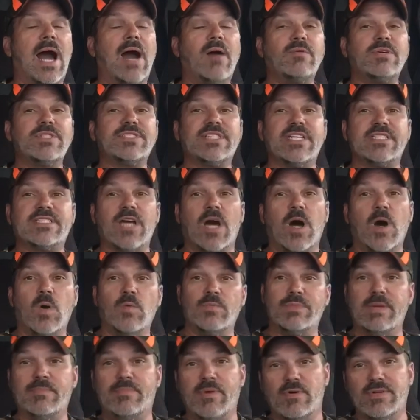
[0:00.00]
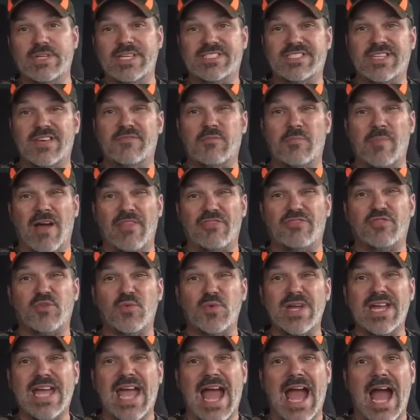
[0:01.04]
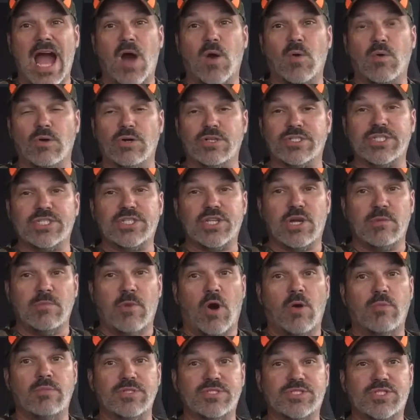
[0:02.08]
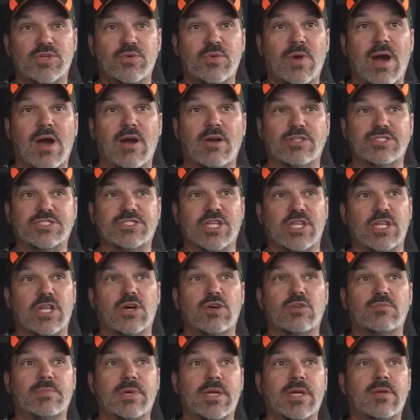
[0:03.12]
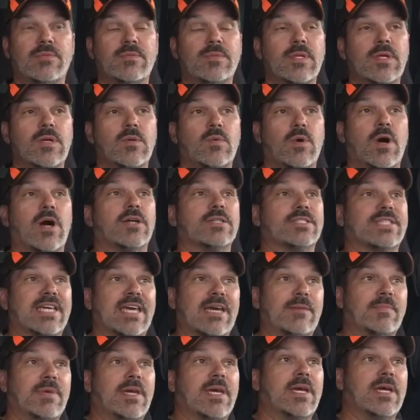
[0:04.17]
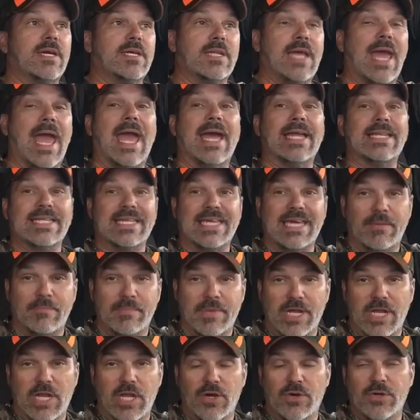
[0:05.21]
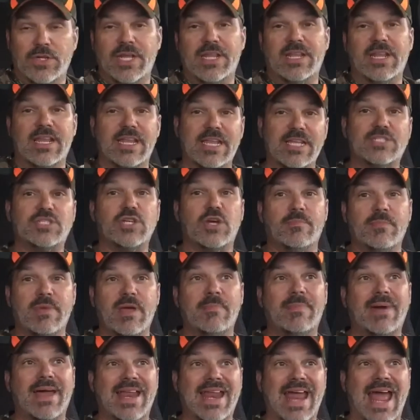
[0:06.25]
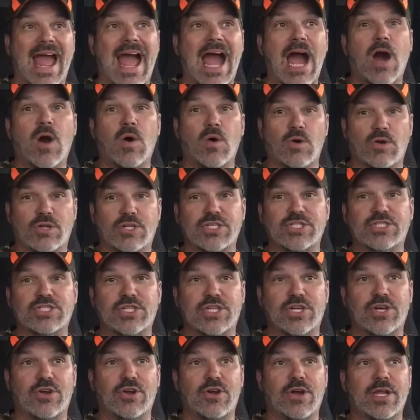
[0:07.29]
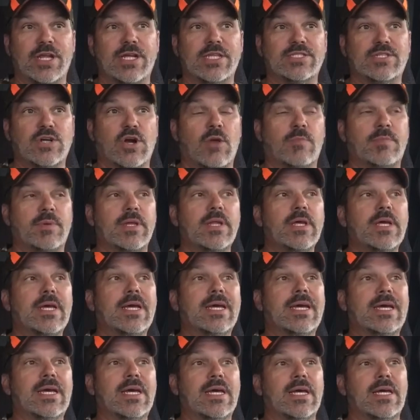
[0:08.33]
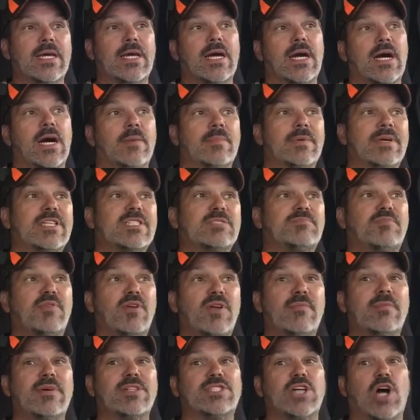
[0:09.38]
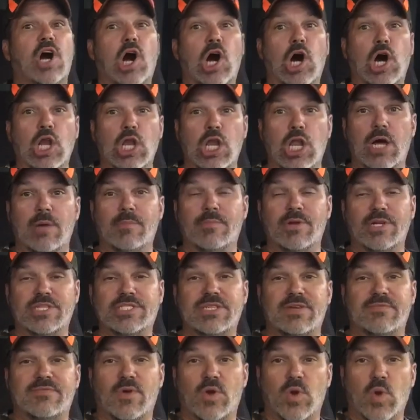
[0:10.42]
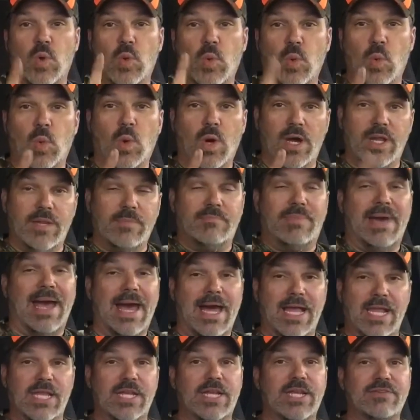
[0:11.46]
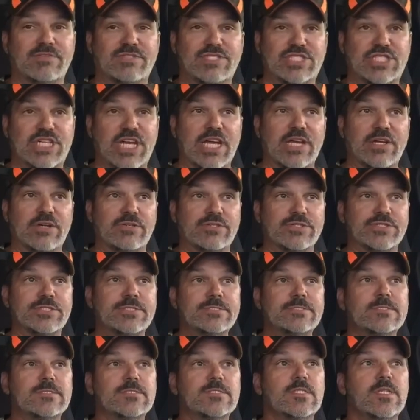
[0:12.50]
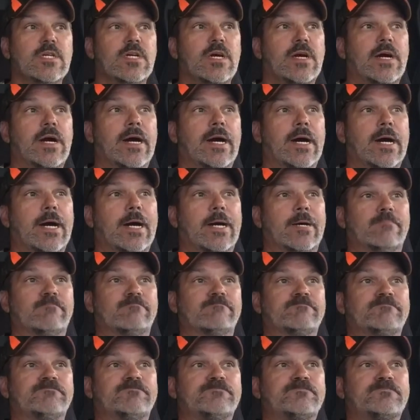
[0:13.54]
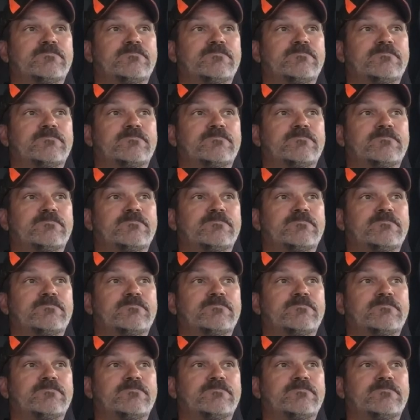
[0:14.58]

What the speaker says: was at the Home Depot DC for about 3 hours. It took them almost 2 hours to load me. Well, to get me in and to get me loaded. And it took me about an hour to secure it and tarp it. It is pretty much all lumber except for one pallet of shingles. After